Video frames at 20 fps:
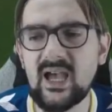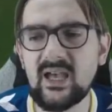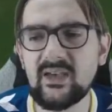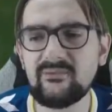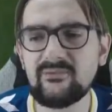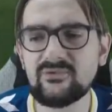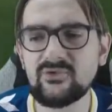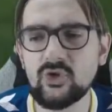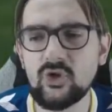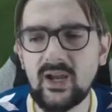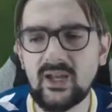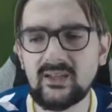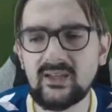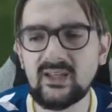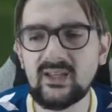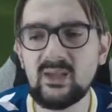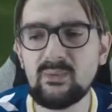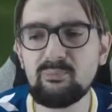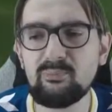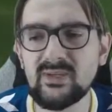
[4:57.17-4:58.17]
I've tried to
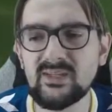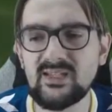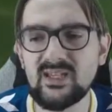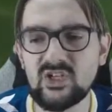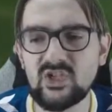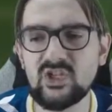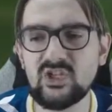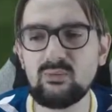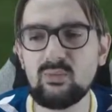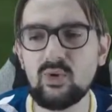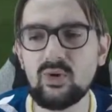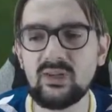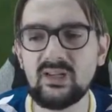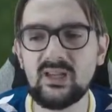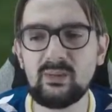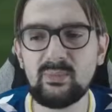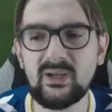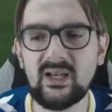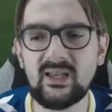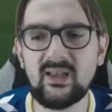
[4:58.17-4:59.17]
keep possession more a
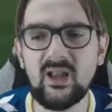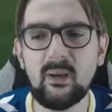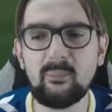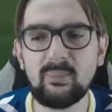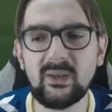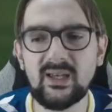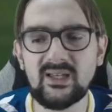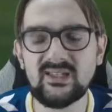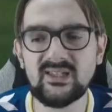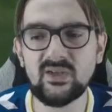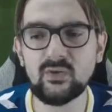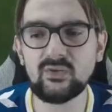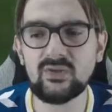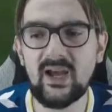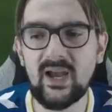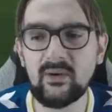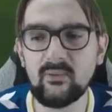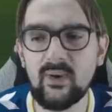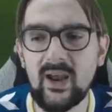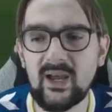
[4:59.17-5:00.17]
little bit and not play so
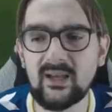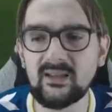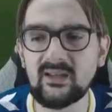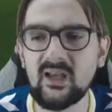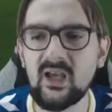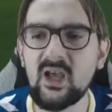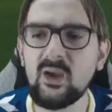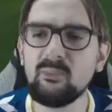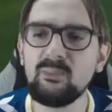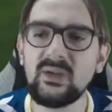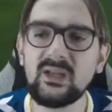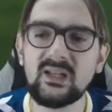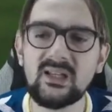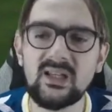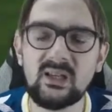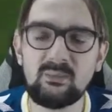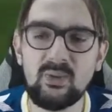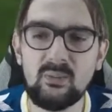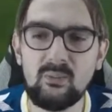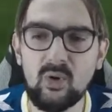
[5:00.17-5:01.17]
direct, be a
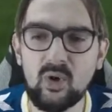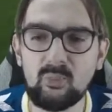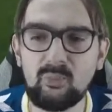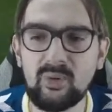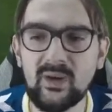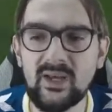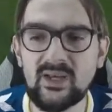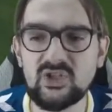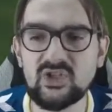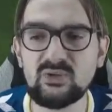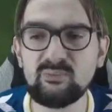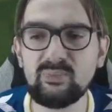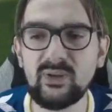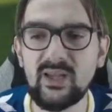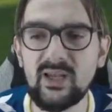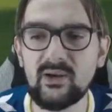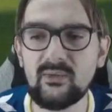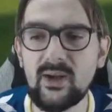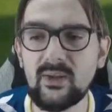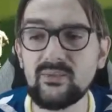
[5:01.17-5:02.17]
little bit more patient,
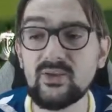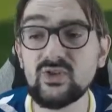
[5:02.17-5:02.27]
play around.